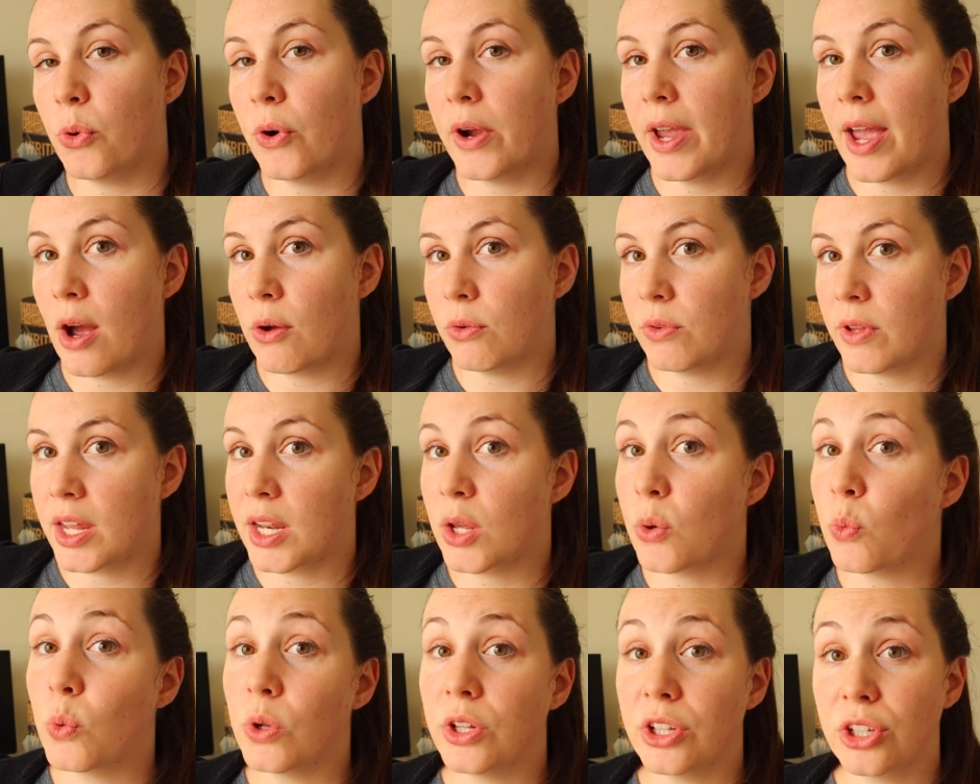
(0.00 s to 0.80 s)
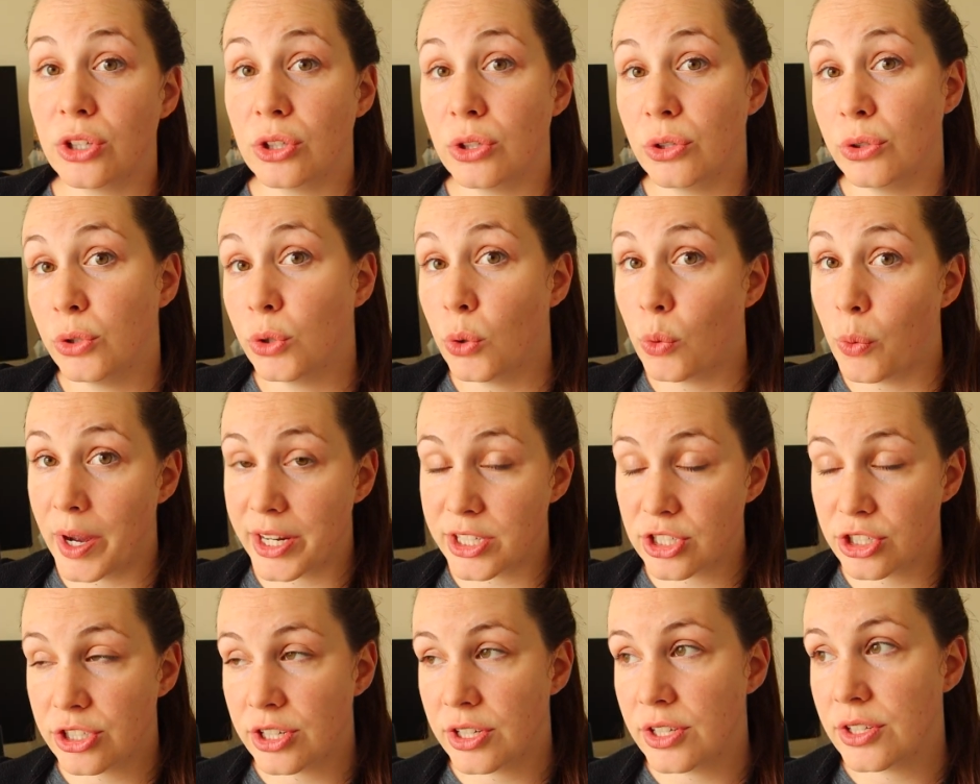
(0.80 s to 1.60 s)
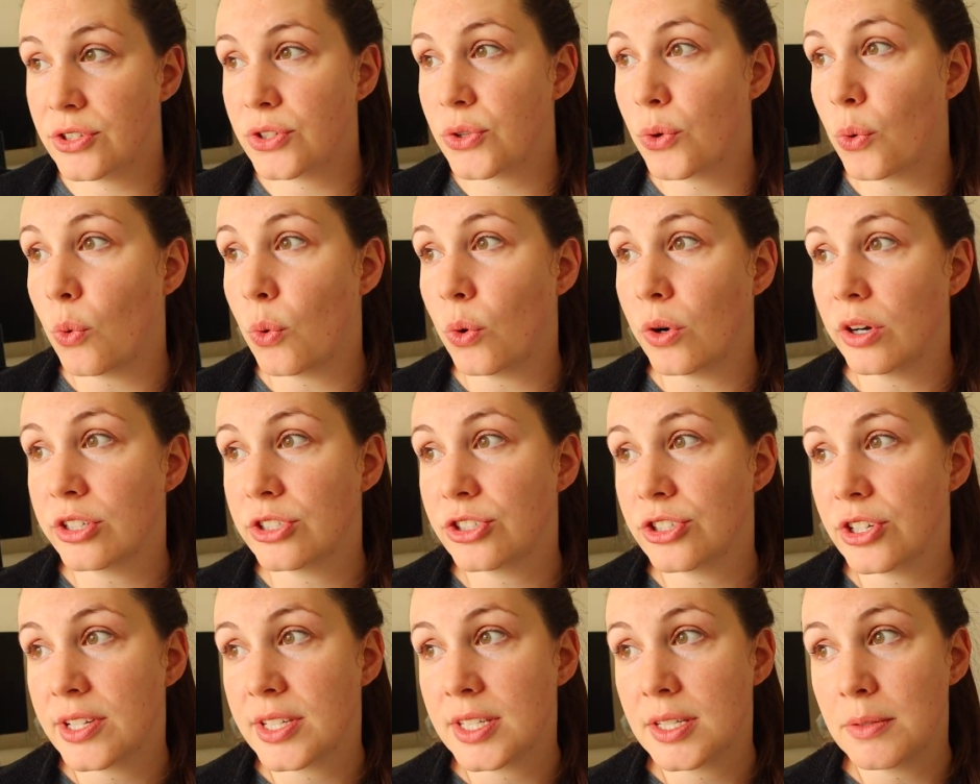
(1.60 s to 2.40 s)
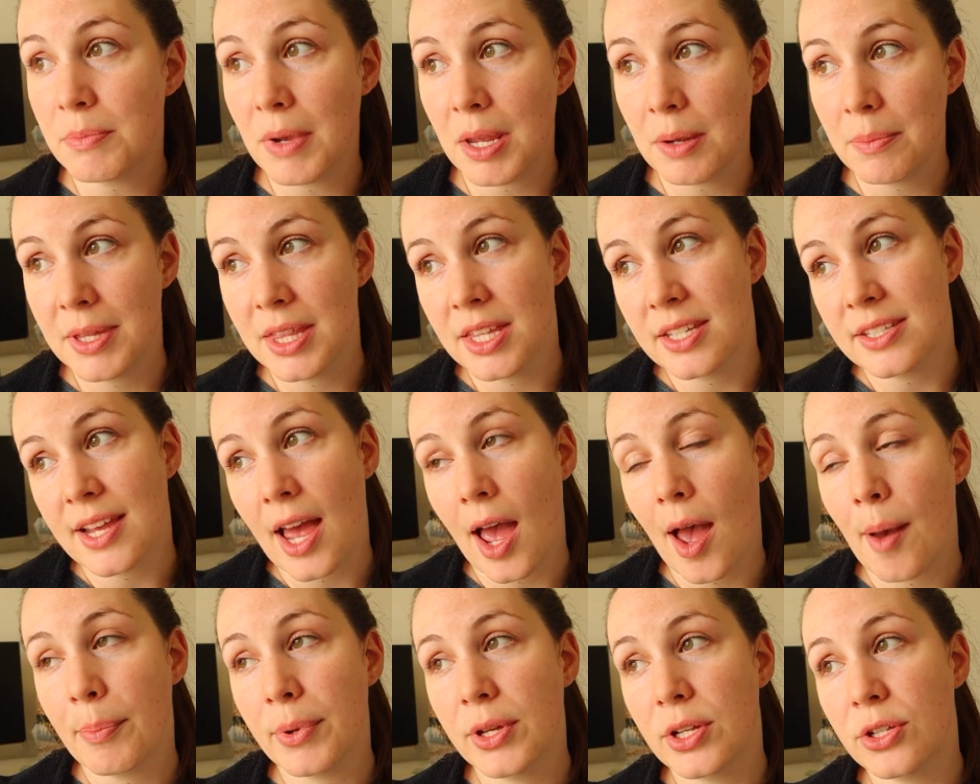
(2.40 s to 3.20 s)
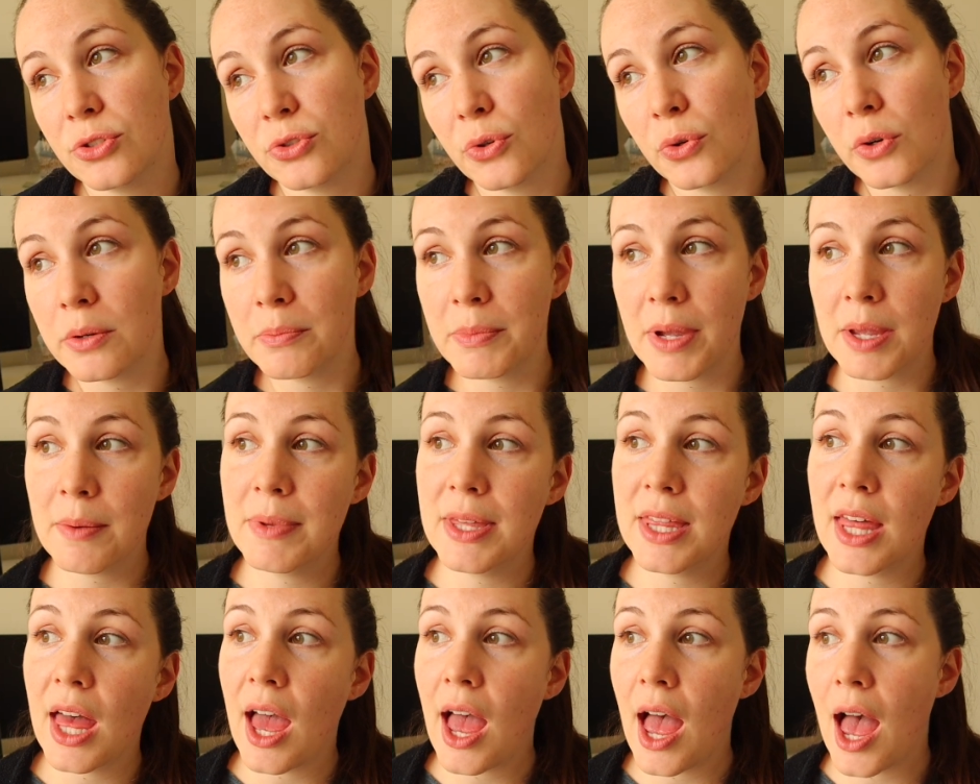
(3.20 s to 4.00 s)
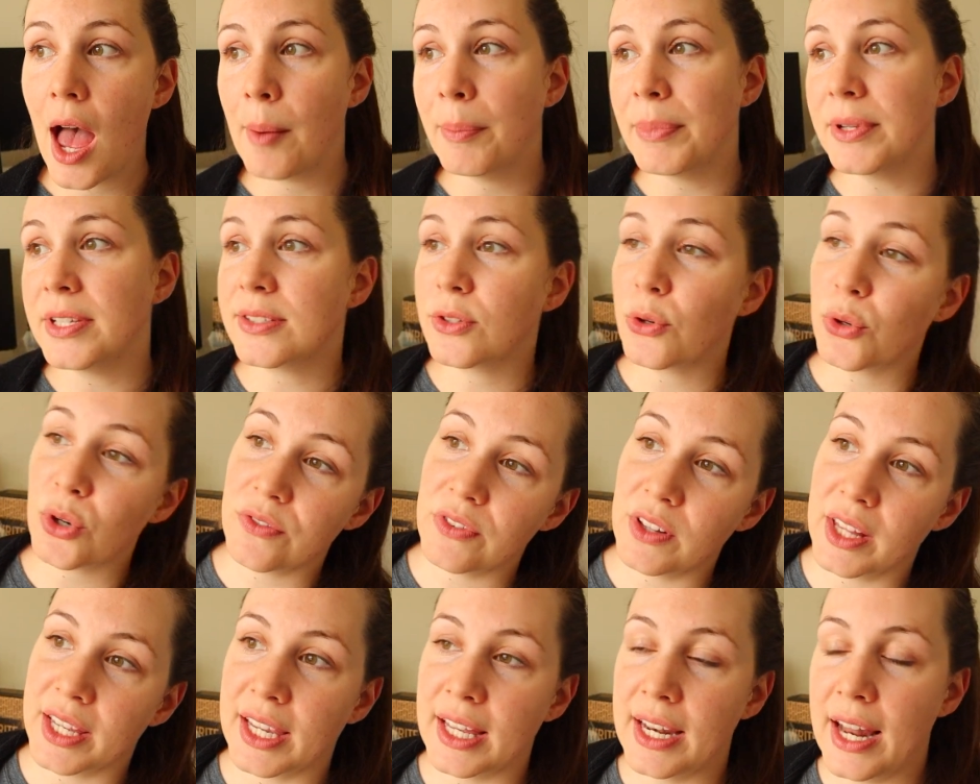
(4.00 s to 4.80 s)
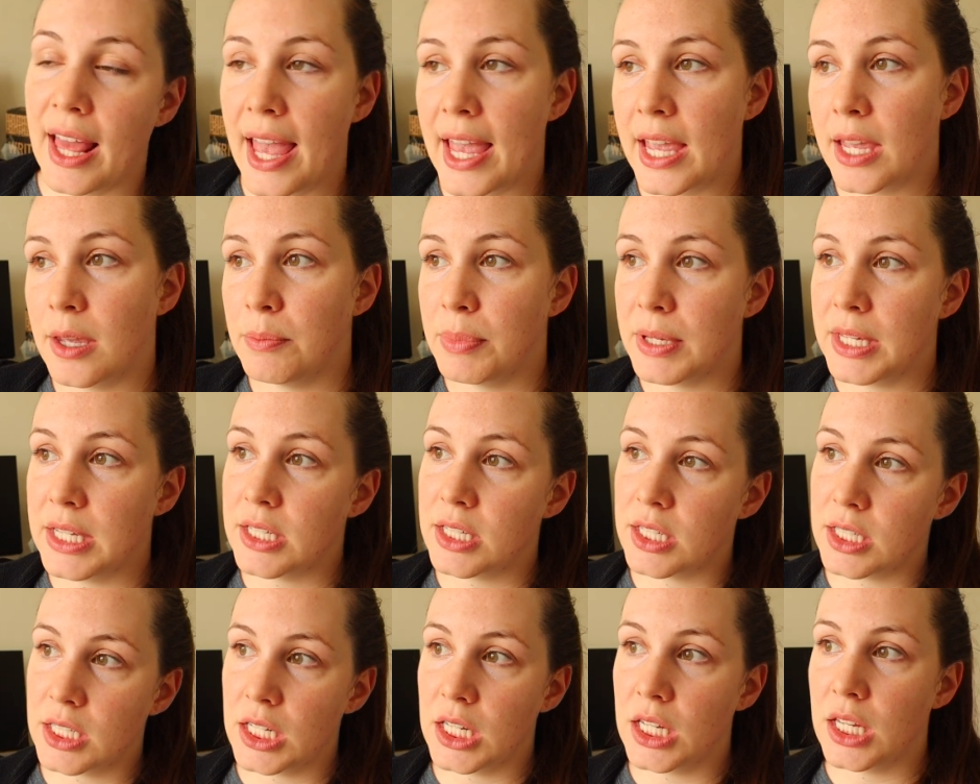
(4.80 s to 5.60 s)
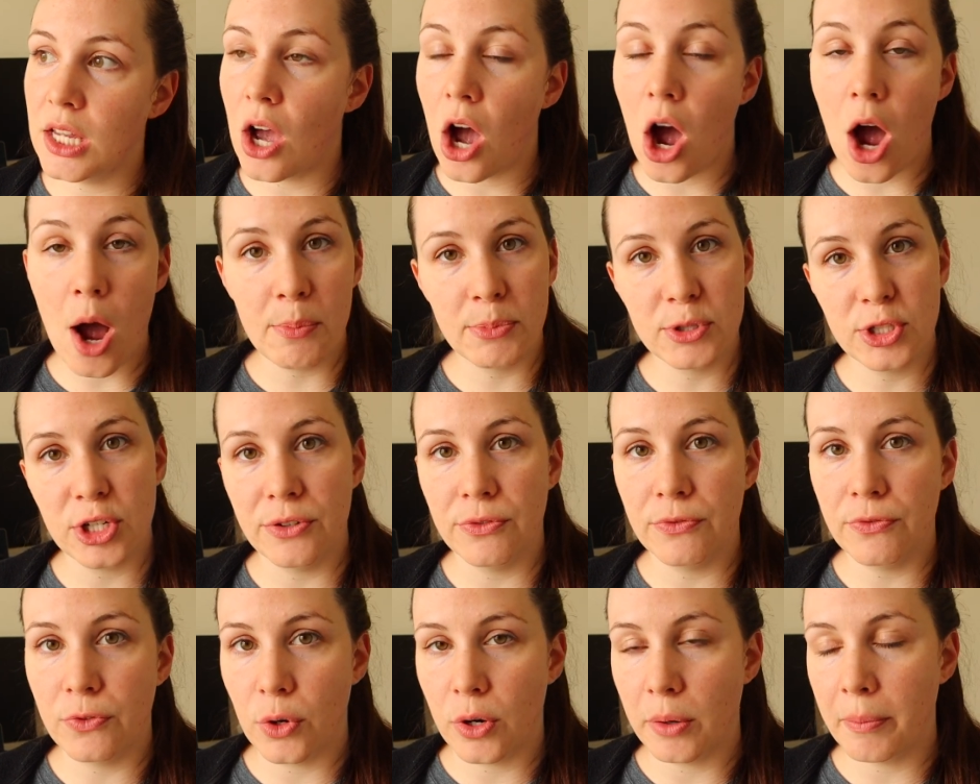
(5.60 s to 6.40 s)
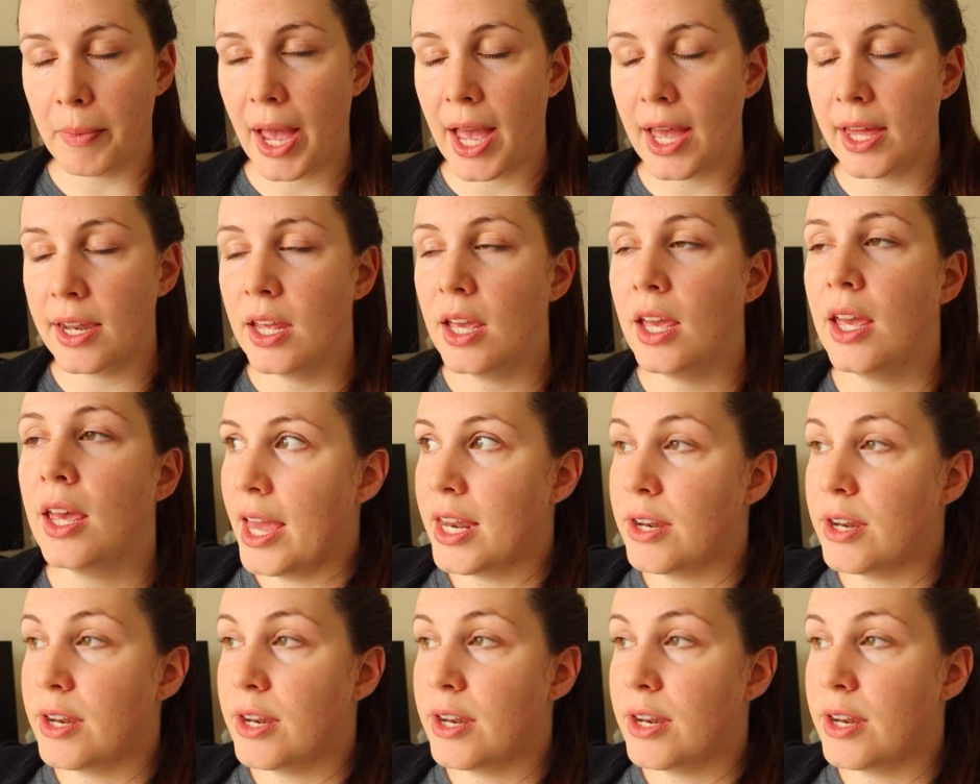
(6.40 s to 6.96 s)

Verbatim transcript: point outlining will include questions or just maybe this happens or maybe that happens, sort of like an ABC option format.